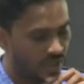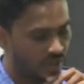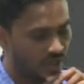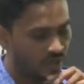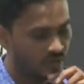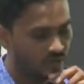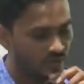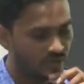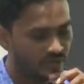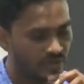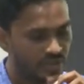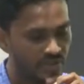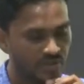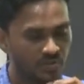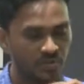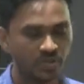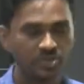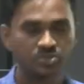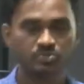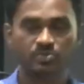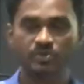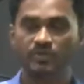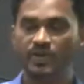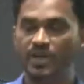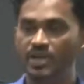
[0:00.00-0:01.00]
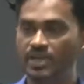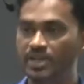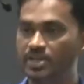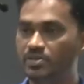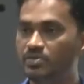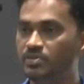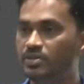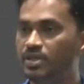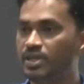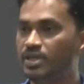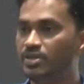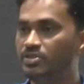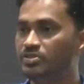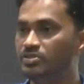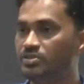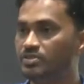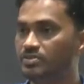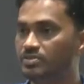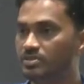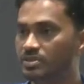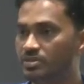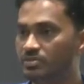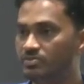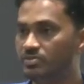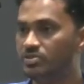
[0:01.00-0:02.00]
What we do is provide education
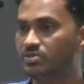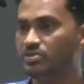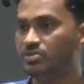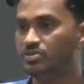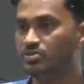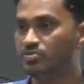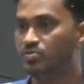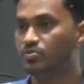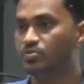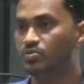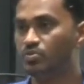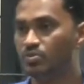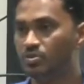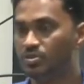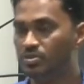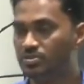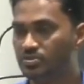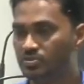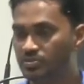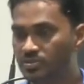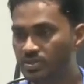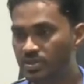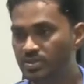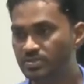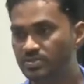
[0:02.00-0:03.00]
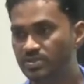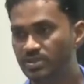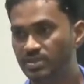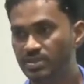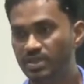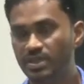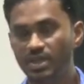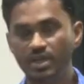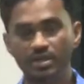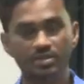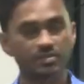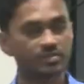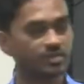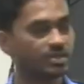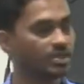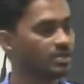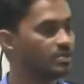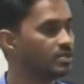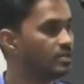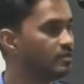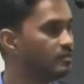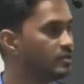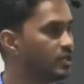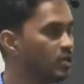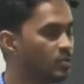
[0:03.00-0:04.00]
services to rural students in the country.
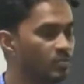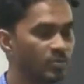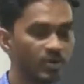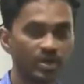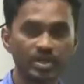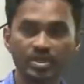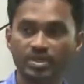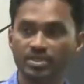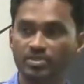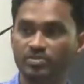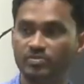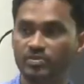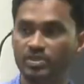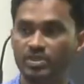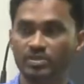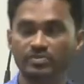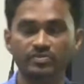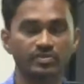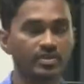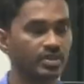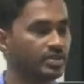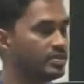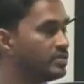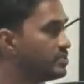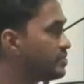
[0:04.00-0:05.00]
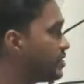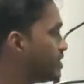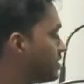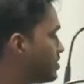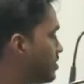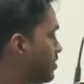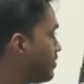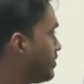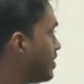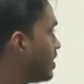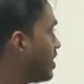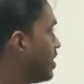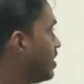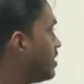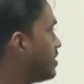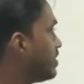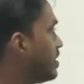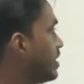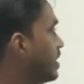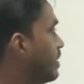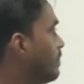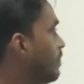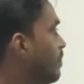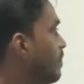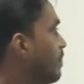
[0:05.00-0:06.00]
We operate in 25 districts of the
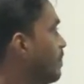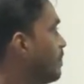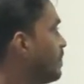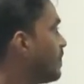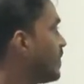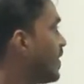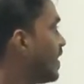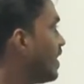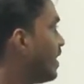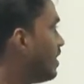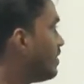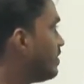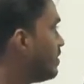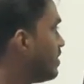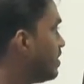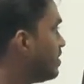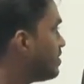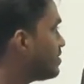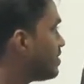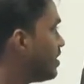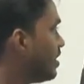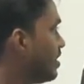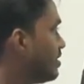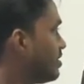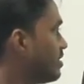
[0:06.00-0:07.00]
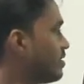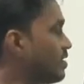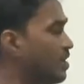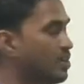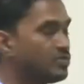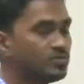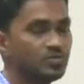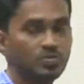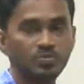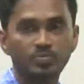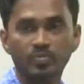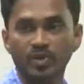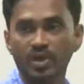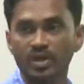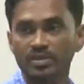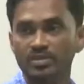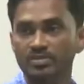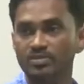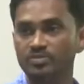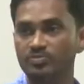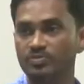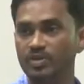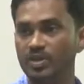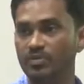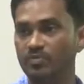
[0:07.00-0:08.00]
country. And these are the grassroots
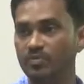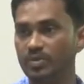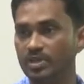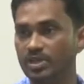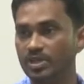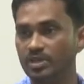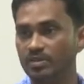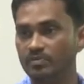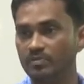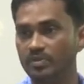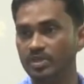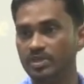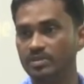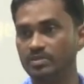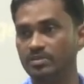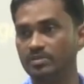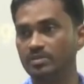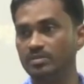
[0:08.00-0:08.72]
partners we are working with,